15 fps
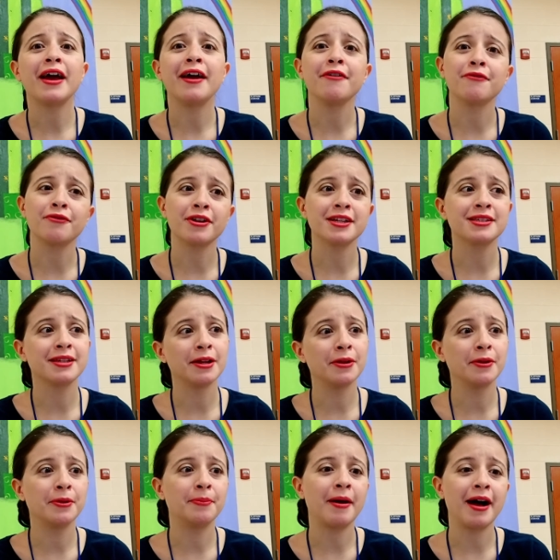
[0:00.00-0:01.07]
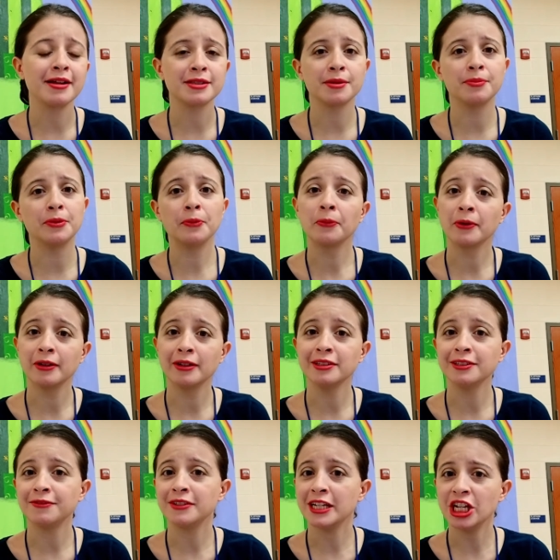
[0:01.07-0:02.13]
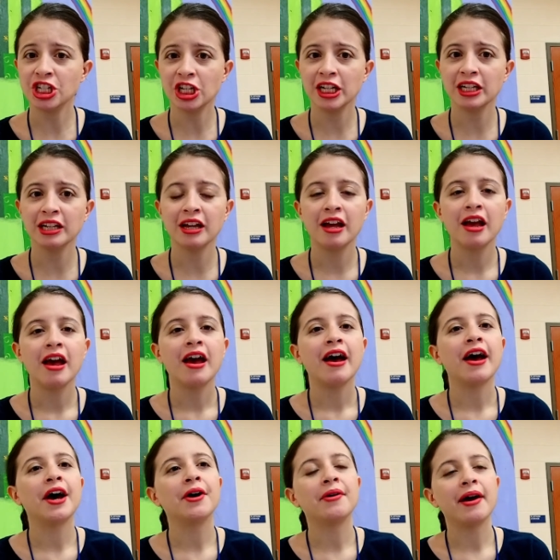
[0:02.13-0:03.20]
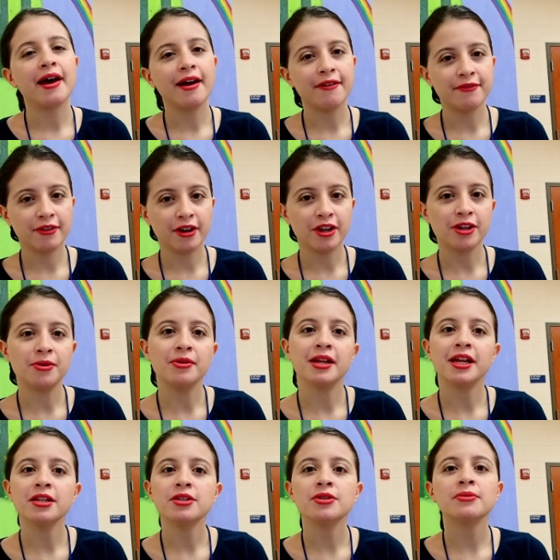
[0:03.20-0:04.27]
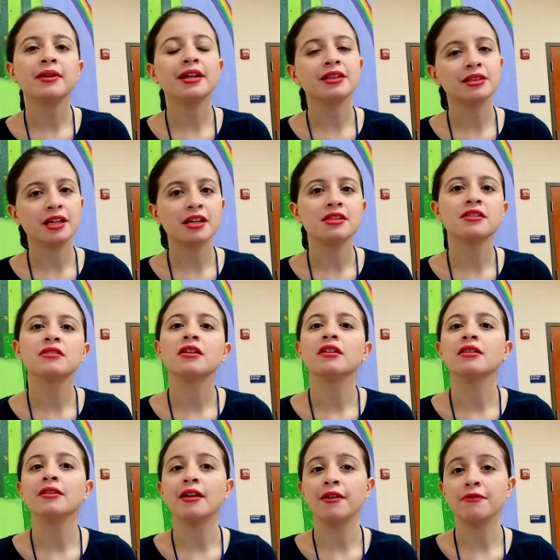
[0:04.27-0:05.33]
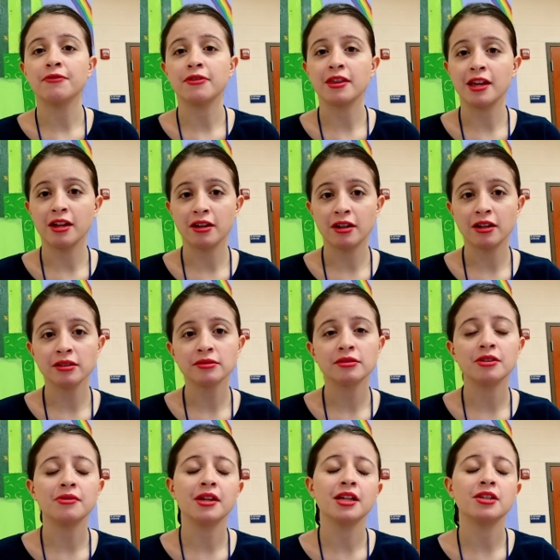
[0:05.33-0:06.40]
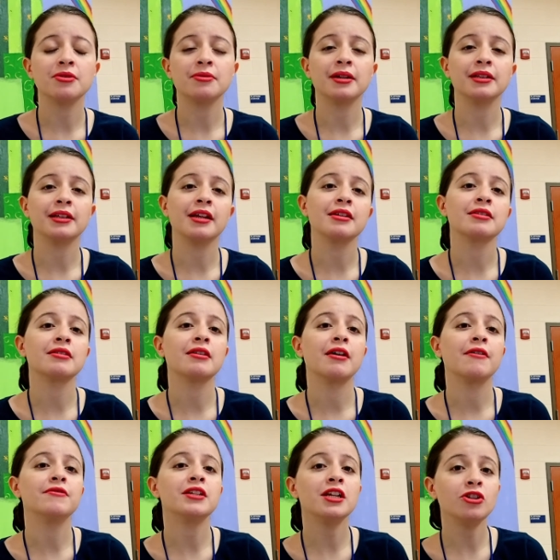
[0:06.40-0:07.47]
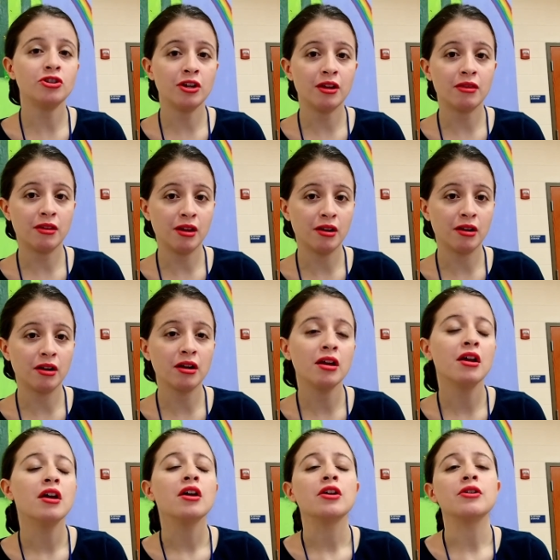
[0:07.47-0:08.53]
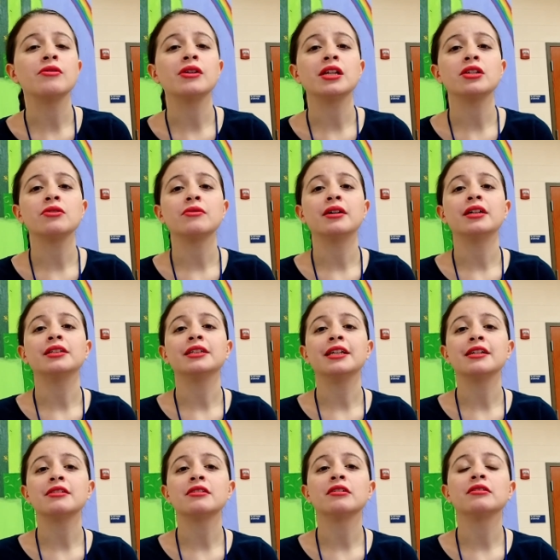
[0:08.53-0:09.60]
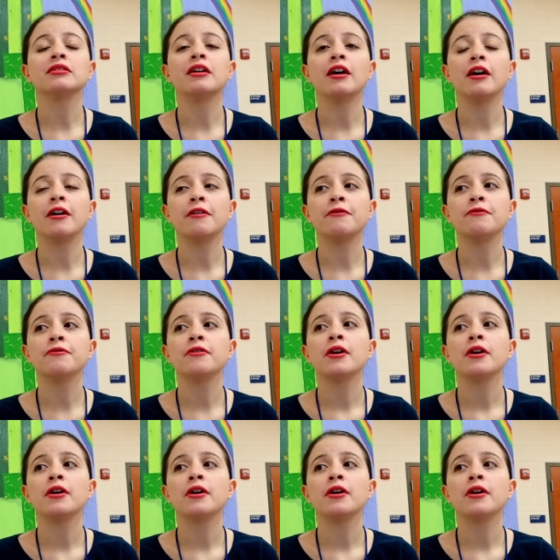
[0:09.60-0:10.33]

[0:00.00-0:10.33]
every single possible world of teaching. However, you need to at least love theater. You need to at least love teaching theater. You need to at least love